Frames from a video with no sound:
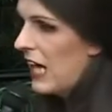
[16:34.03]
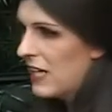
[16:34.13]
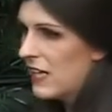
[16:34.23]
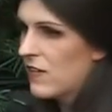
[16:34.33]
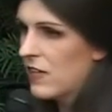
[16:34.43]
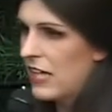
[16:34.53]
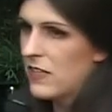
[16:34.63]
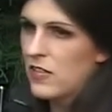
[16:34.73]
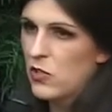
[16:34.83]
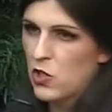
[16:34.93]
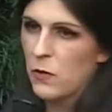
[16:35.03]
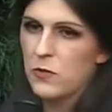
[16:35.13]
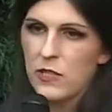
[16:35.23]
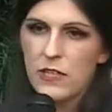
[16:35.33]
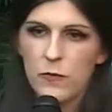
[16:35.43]
candidates elected and we show up
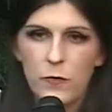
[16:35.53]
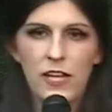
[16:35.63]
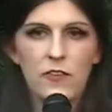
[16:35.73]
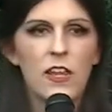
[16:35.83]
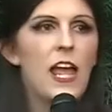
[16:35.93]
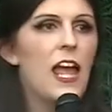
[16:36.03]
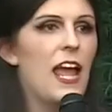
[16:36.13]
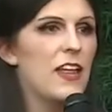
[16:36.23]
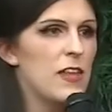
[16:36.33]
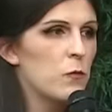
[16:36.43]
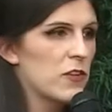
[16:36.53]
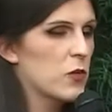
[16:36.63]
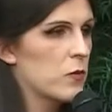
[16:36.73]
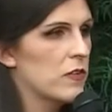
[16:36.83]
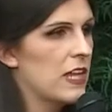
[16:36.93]
to these events, and then
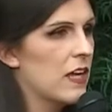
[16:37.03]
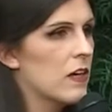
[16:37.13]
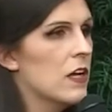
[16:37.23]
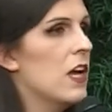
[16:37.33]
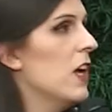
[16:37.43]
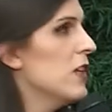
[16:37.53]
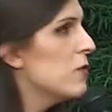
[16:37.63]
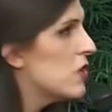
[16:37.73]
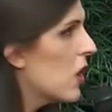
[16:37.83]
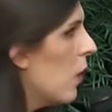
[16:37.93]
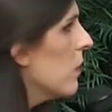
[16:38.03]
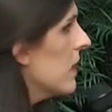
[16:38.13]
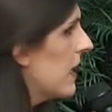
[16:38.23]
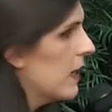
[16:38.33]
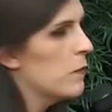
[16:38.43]
once we're there, don't
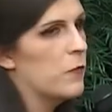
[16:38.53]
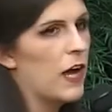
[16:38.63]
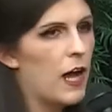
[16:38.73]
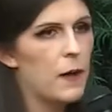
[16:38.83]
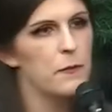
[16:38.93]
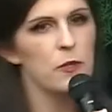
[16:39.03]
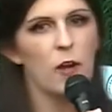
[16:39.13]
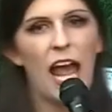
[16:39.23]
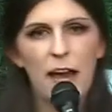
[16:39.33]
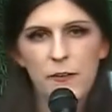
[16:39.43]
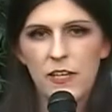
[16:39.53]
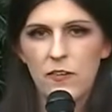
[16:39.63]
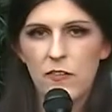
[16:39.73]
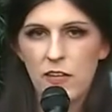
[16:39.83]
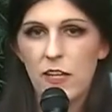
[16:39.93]
give up your
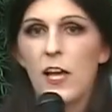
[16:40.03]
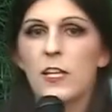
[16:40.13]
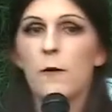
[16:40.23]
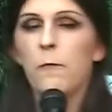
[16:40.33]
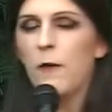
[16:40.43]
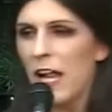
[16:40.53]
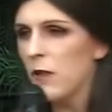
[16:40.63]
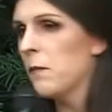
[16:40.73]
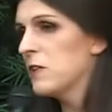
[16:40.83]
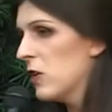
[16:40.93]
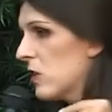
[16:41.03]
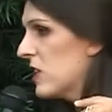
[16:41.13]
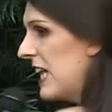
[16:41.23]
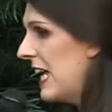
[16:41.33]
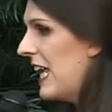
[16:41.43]
advocacy. You follow them to your
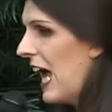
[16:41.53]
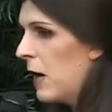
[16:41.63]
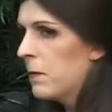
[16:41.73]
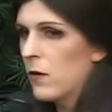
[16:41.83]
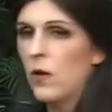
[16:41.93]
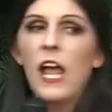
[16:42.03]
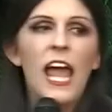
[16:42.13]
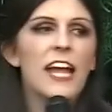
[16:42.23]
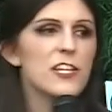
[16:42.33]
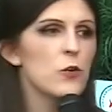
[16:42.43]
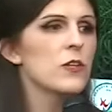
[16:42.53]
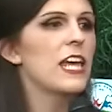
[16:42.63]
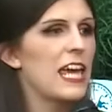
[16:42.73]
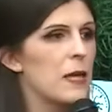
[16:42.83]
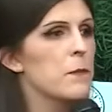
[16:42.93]
state capital, and you
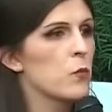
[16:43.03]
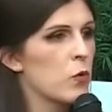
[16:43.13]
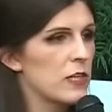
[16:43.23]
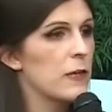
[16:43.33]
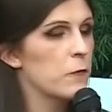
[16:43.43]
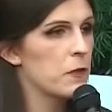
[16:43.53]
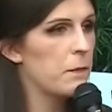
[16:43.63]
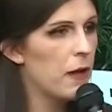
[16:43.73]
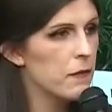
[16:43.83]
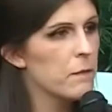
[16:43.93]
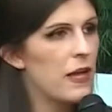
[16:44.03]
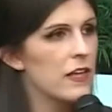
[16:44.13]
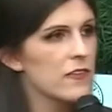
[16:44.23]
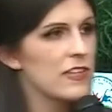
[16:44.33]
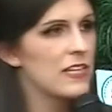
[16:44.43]
keep working for the public
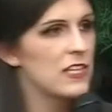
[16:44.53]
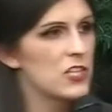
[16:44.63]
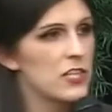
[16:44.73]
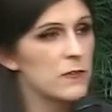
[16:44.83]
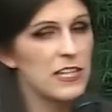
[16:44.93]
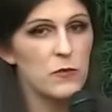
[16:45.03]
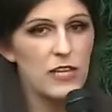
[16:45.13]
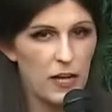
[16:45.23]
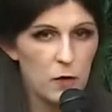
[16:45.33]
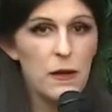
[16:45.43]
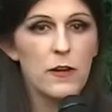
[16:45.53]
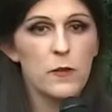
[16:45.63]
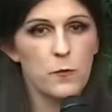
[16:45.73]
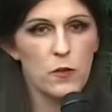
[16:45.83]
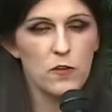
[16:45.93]
policy initiatives that you care about in
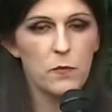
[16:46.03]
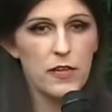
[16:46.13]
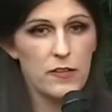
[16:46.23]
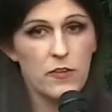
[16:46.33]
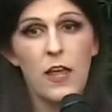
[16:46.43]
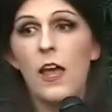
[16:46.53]
the first place.